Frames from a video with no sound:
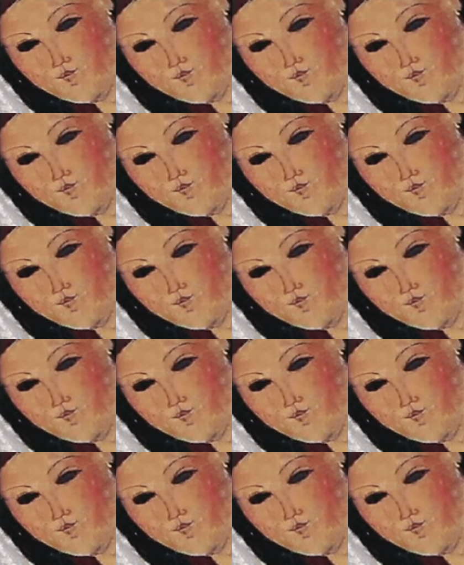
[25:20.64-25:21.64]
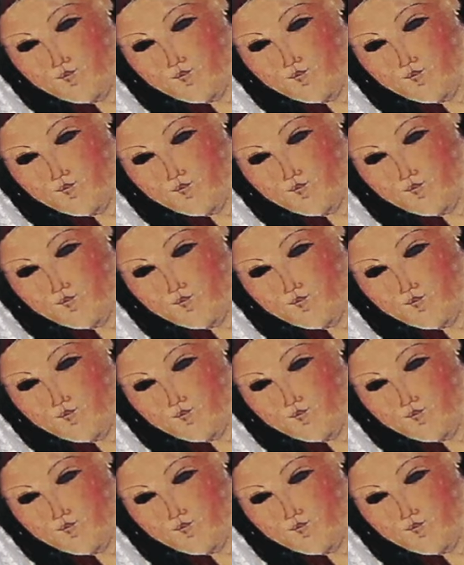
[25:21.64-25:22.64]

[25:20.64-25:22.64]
(silence)